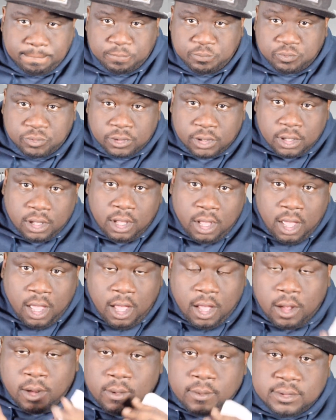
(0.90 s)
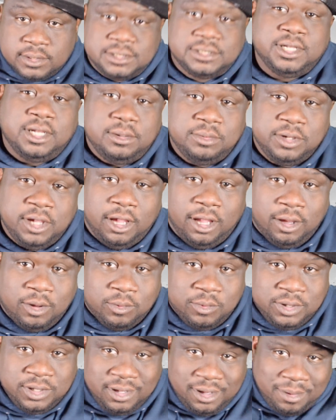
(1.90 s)
What's up,
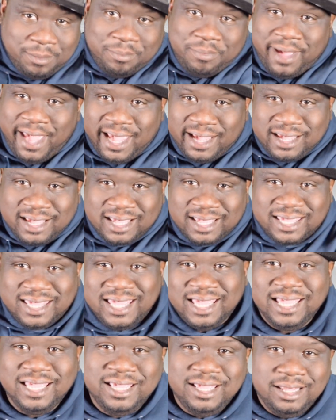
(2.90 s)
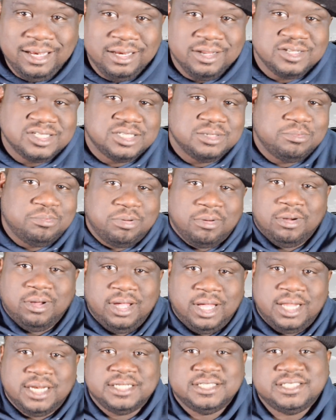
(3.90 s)
y'all? We are back again. It's your
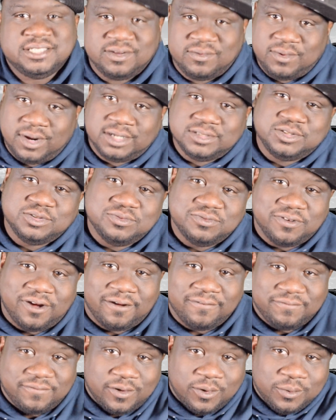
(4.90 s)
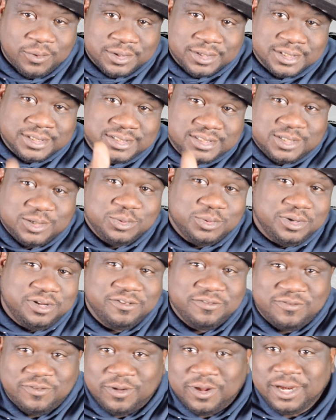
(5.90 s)
boy LSHeron254. You're tuning
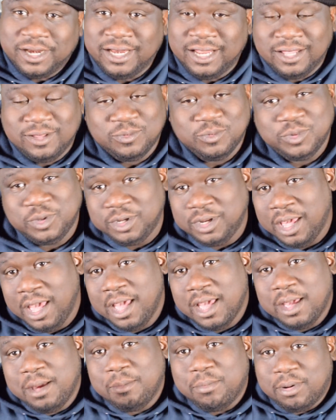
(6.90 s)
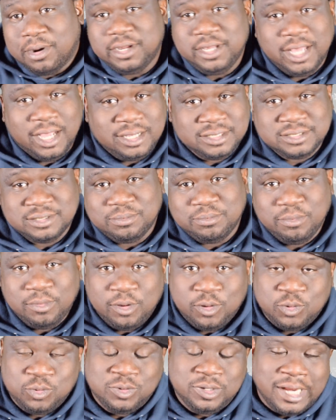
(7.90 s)
in for another one. Bring y'all some
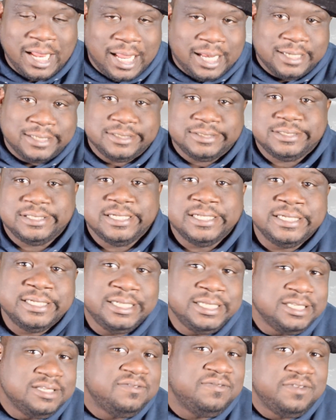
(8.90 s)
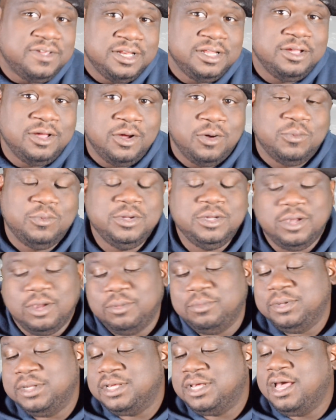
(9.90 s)
more knowledge. In this video, we're
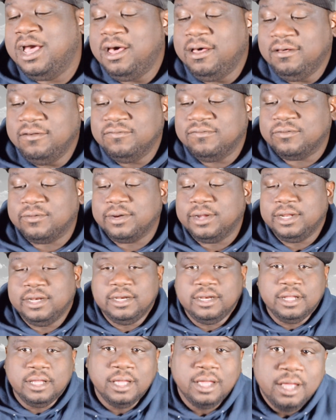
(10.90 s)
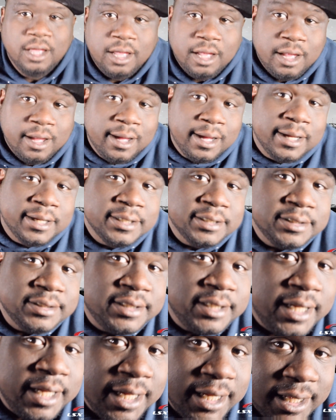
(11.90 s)
gonna be covering
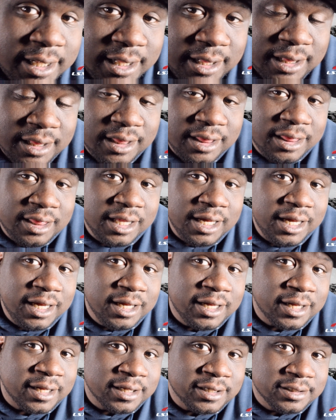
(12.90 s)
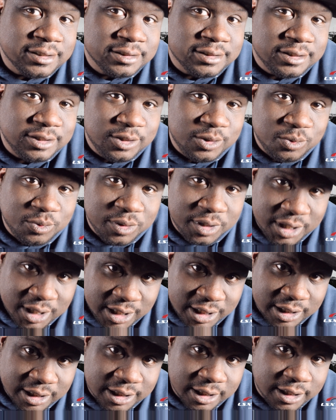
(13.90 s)
10 things you
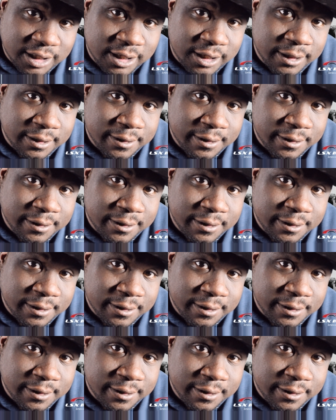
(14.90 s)
need